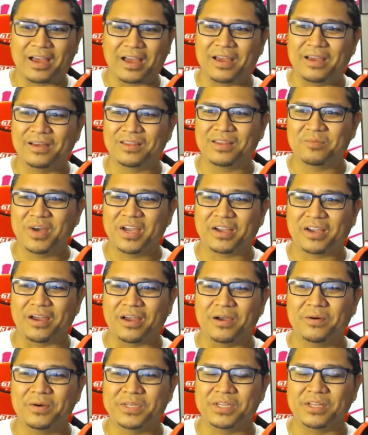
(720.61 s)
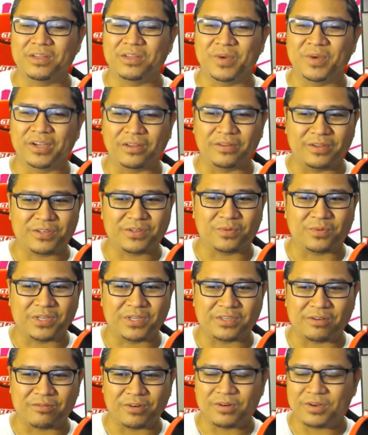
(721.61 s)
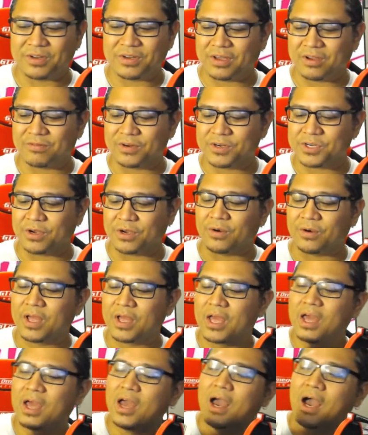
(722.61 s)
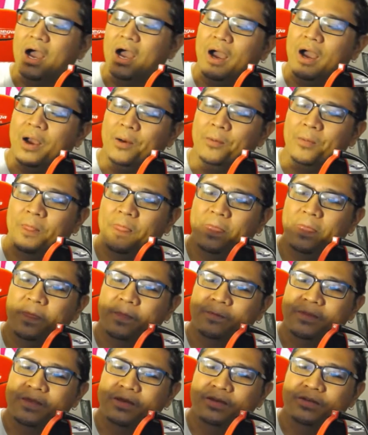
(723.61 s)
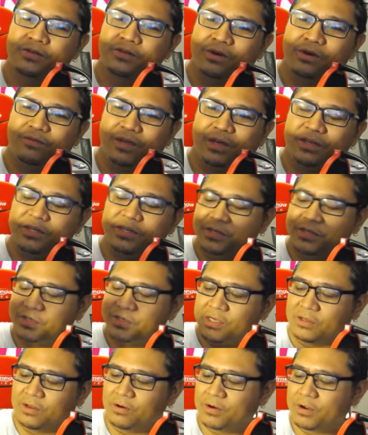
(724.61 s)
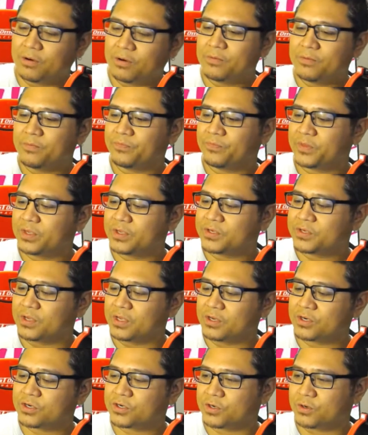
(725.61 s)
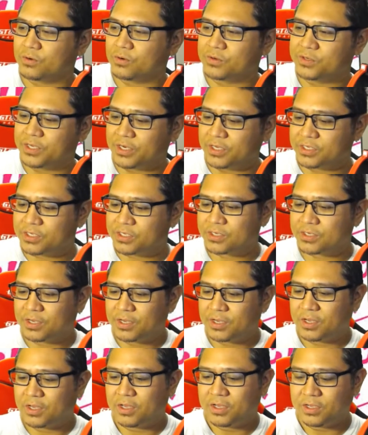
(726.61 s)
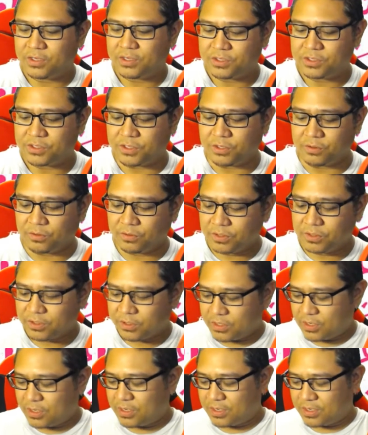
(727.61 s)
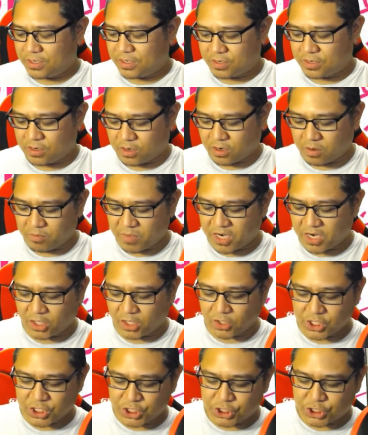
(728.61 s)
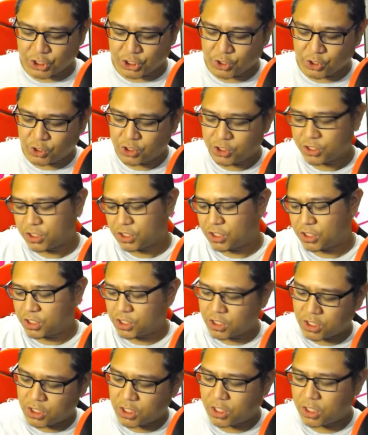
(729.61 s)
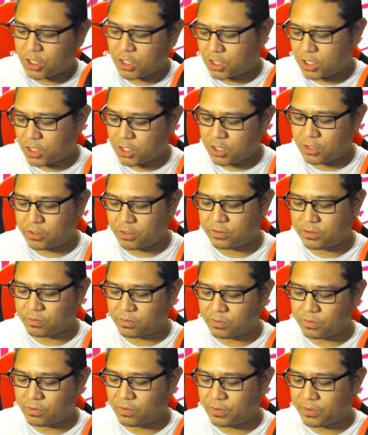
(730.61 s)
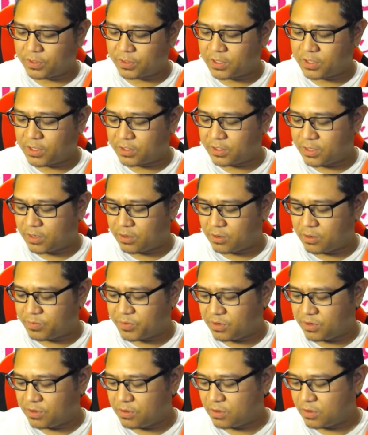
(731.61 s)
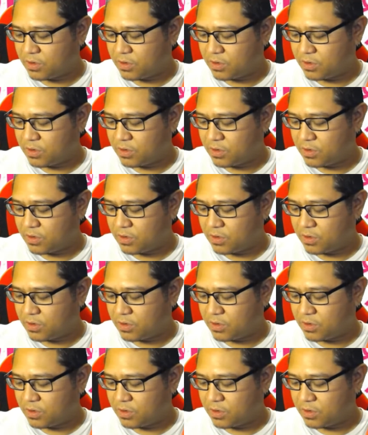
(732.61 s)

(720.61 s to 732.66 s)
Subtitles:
I hit the mic. I always hit the mic at least once every show. So we have the NTC logo. So it shows that it's sealed, hermetically sealed. So we'll go ahead and cut that open here.